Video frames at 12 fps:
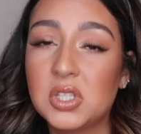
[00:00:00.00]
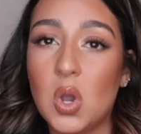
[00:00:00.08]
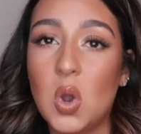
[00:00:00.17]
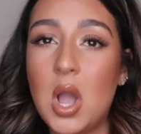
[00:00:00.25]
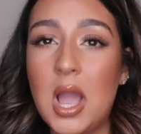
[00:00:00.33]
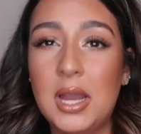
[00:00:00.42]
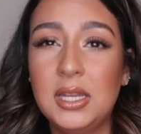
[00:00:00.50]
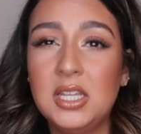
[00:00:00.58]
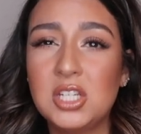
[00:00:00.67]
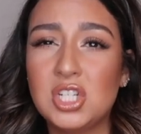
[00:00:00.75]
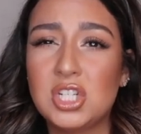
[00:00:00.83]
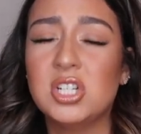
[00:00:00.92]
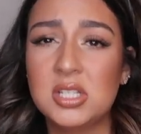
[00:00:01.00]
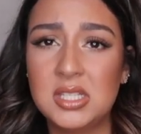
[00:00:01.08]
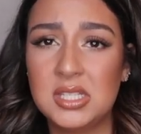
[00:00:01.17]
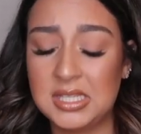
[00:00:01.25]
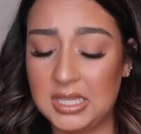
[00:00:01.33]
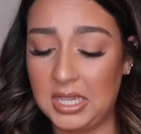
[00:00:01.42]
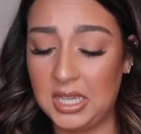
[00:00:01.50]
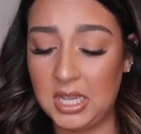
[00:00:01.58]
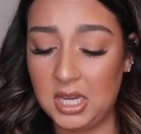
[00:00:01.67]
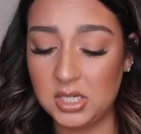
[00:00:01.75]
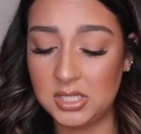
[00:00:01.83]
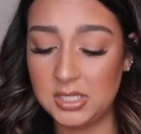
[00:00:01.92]
So I need good
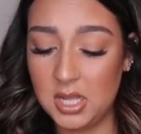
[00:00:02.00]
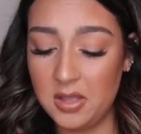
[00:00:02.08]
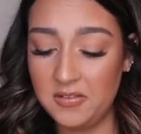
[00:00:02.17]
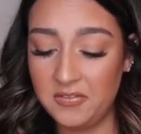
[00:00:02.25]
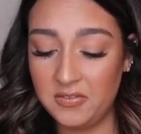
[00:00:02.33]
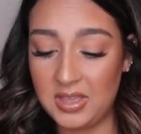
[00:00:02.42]
skincare stuff.